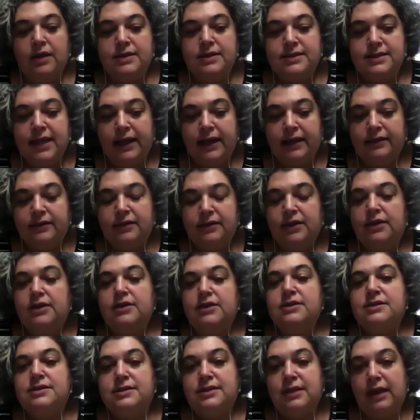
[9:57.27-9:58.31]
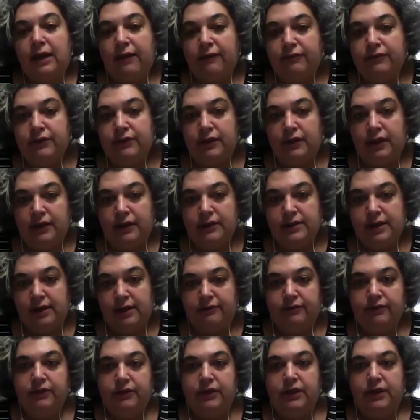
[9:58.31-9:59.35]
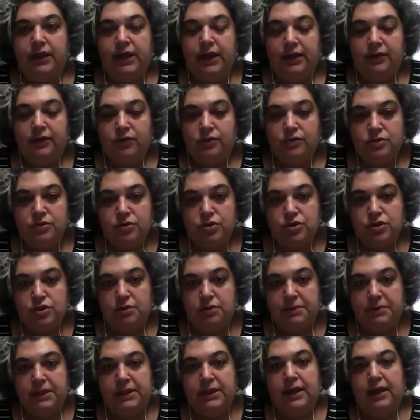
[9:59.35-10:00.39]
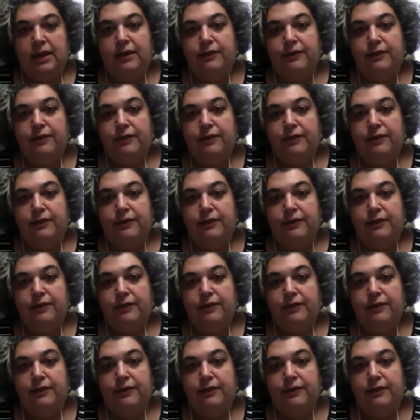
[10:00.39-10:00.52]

Second thing is definitely get on social media.